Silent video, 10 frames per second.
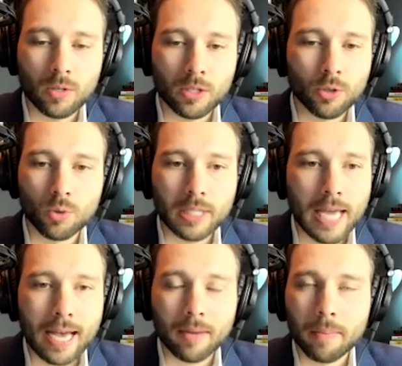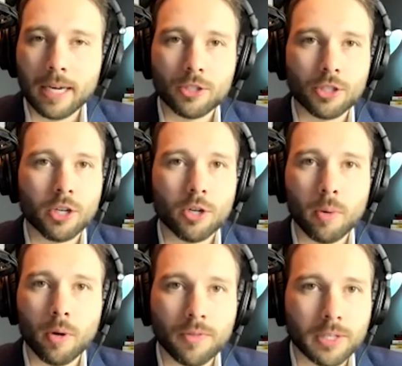Google Tag Manager,
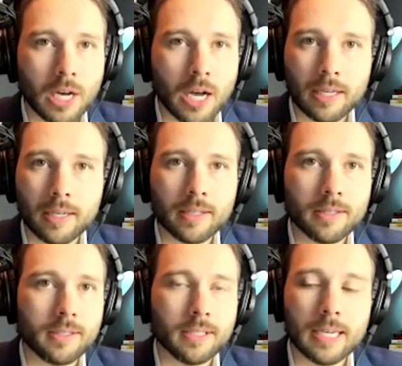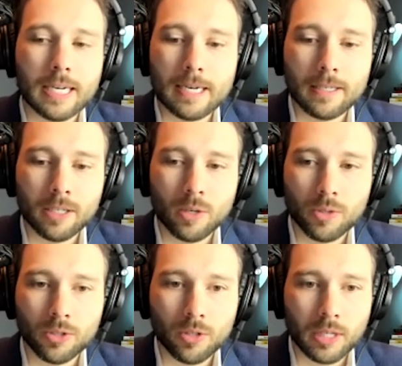Perfect Audience, when
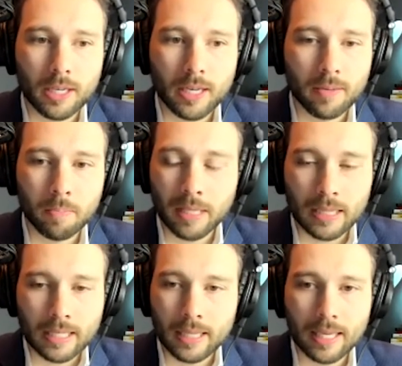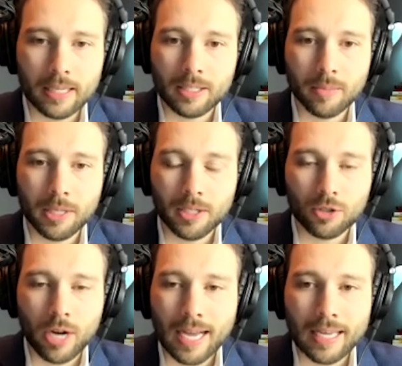you're looking at Bitly links, I mean,
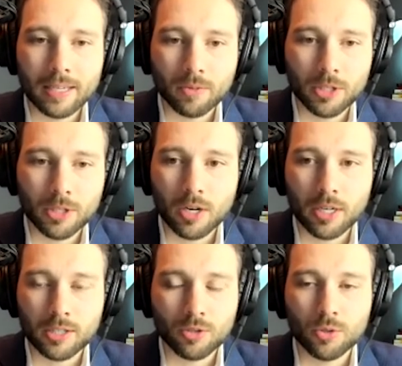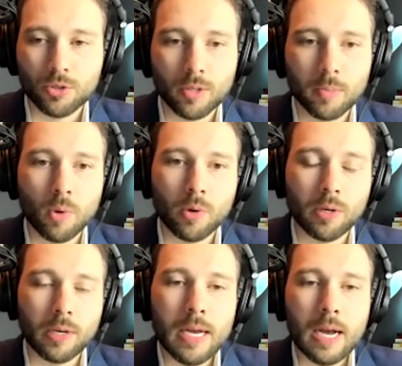tracking and retargeting is crucially
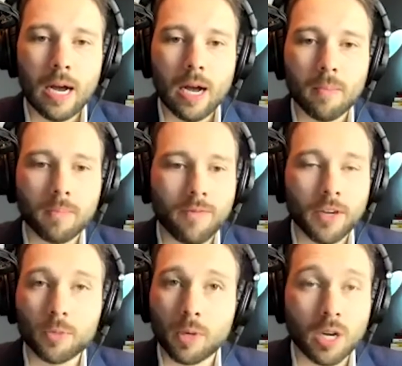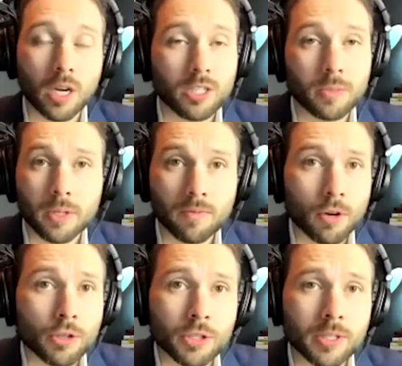important. Facebook custom
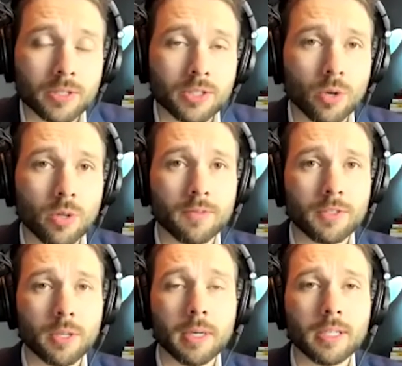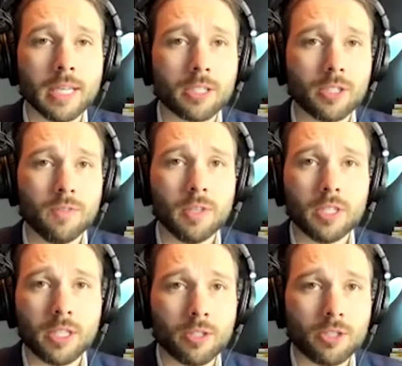conversions, so that if somebody is actually
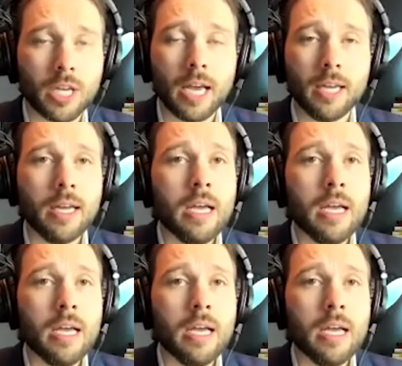visiting your site,